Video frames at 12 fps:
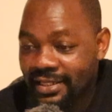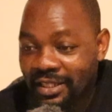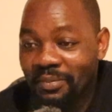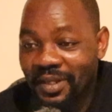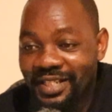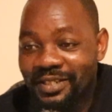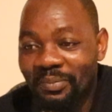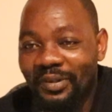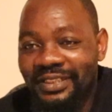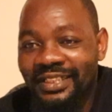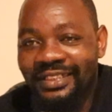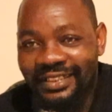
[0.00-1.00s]
steaming is
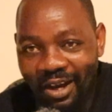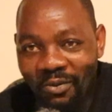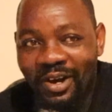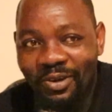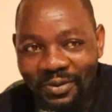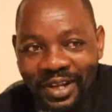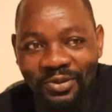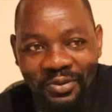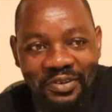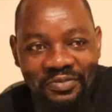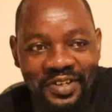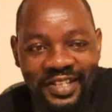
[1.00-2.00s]
important our great
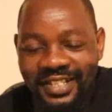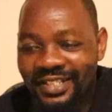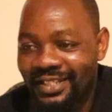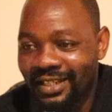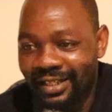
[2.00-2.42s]
grandfathers